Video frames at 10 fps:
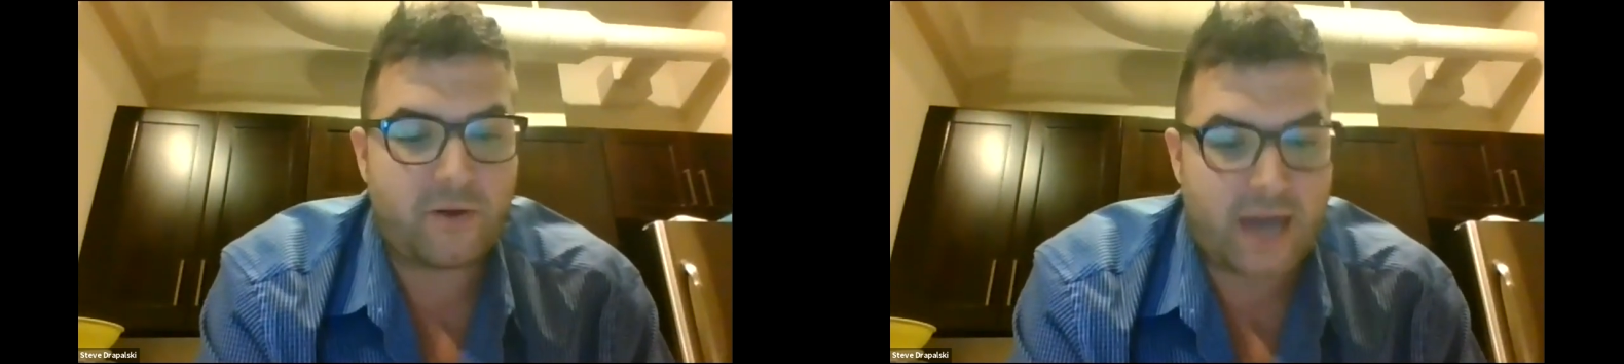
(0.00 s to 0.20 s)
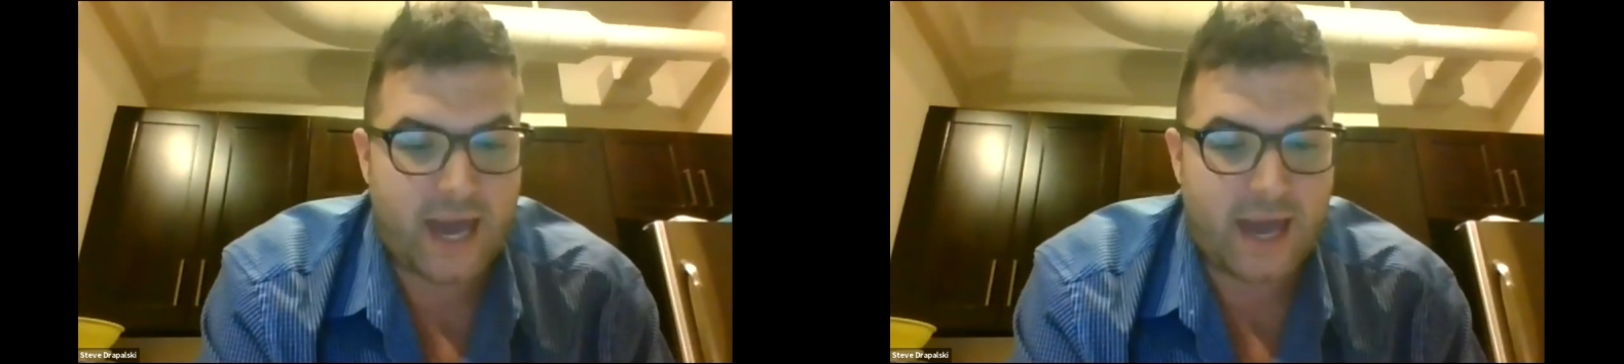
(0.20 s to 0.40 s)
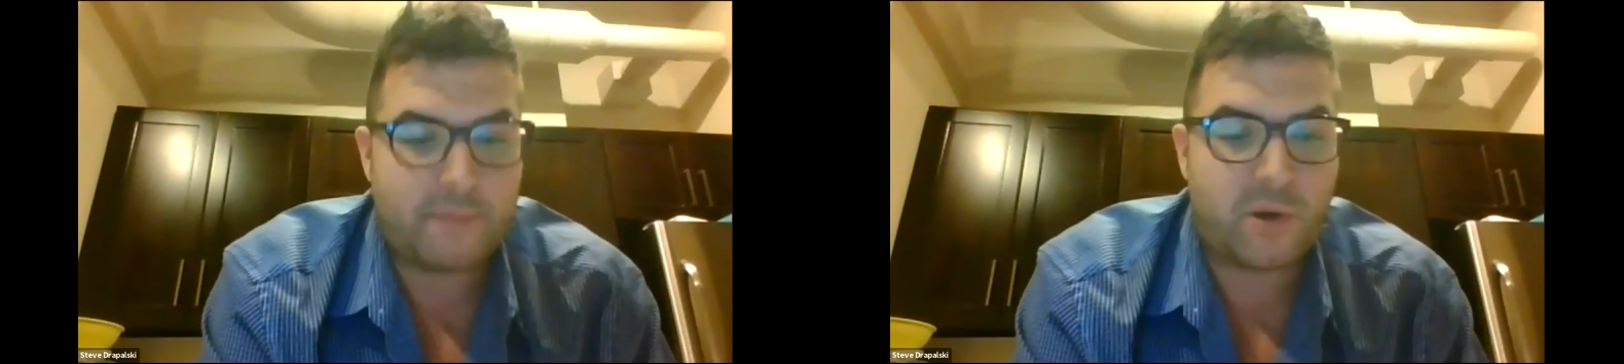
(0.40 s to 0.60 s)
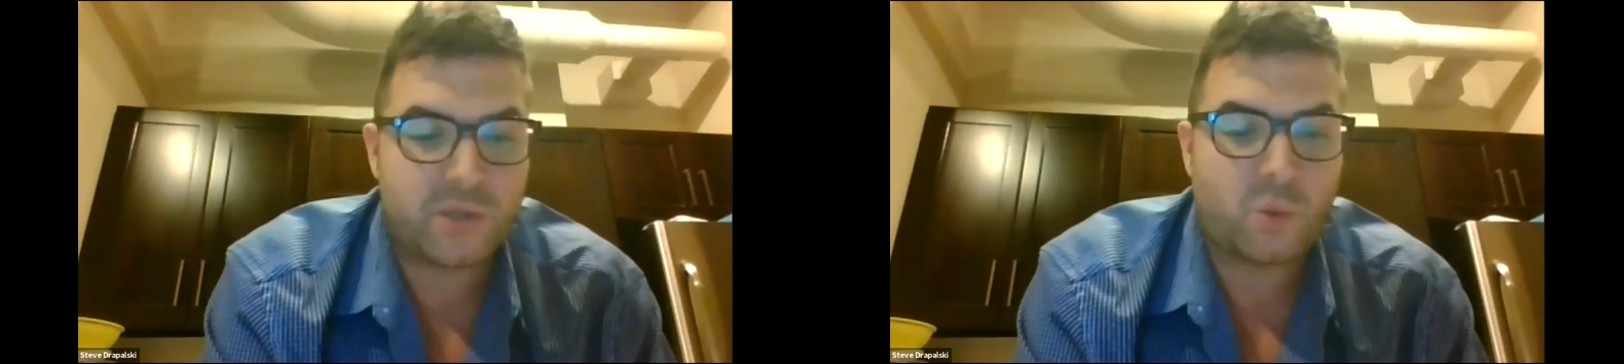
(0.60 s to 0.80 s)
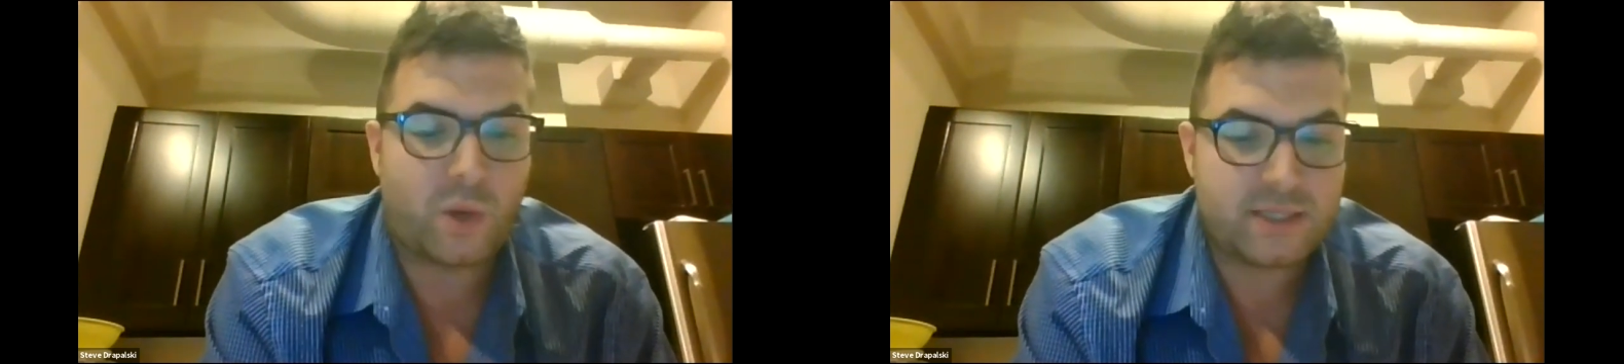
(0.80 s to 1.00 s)
create and
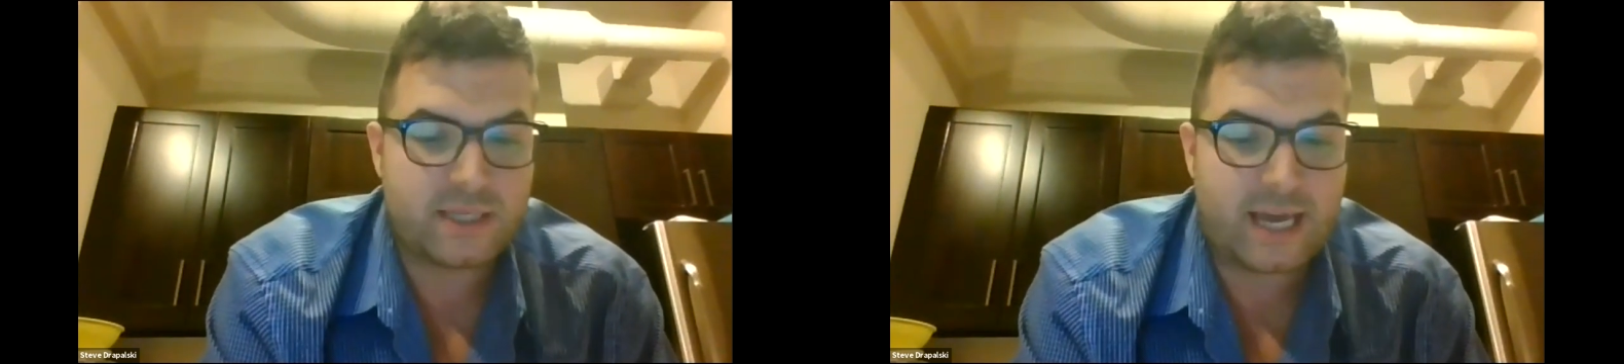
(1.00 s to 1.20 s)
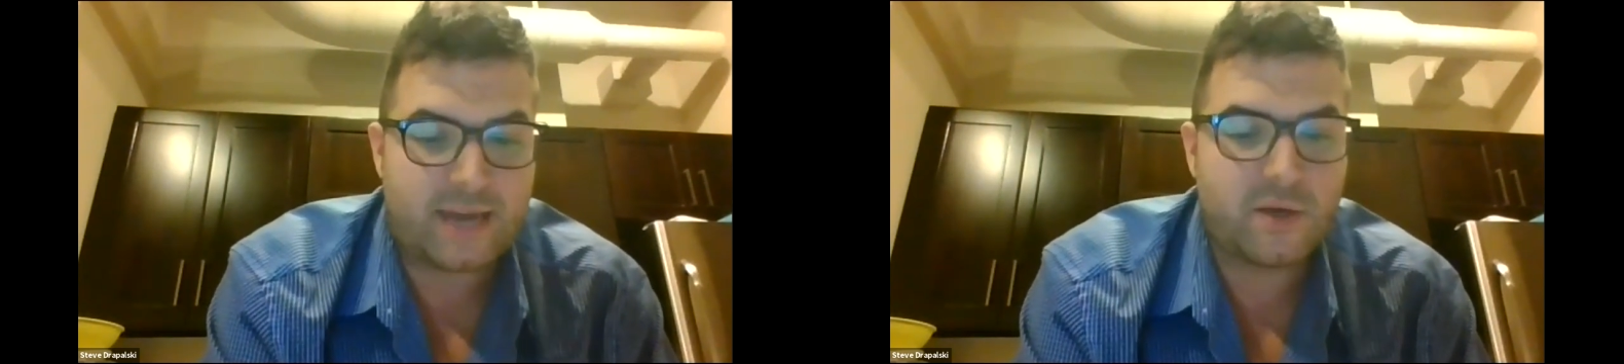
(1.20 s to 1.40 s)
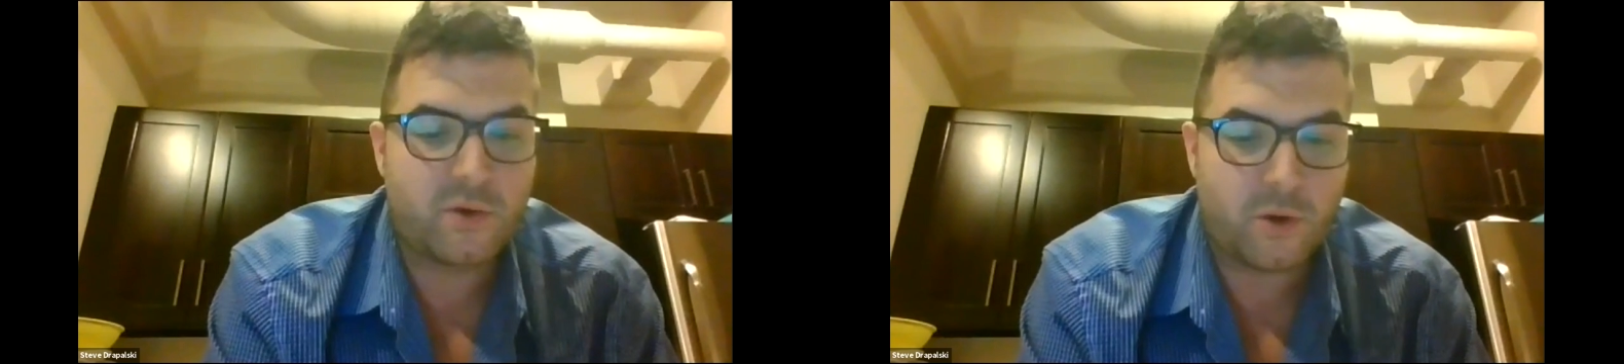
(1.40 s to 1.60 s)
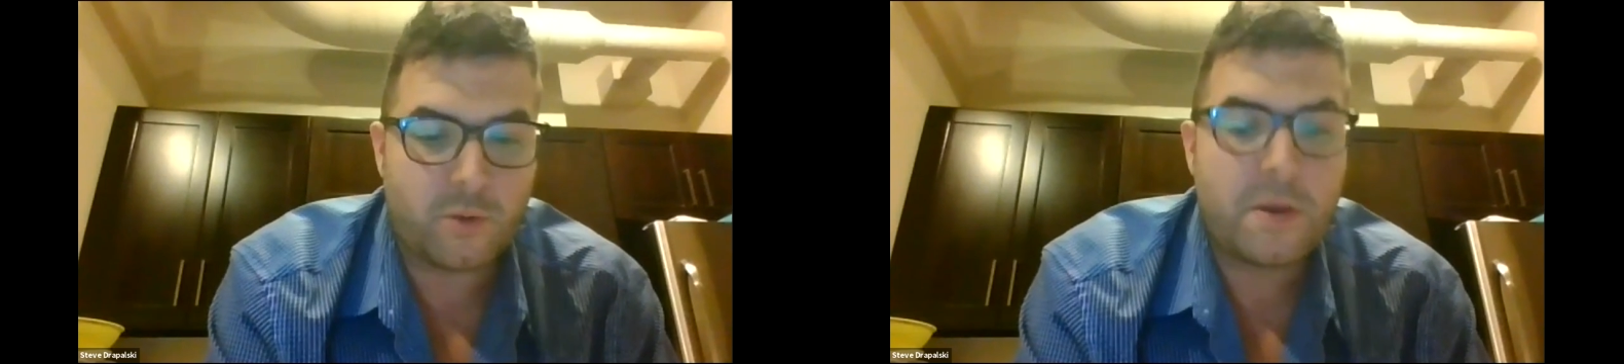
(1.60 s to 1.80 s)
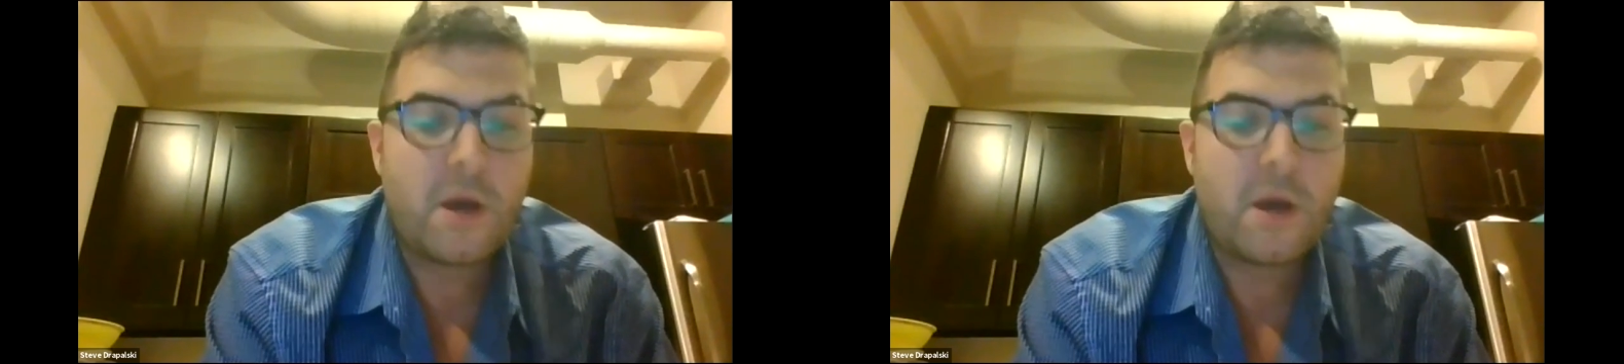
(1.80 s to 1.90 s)
post once a day in the group,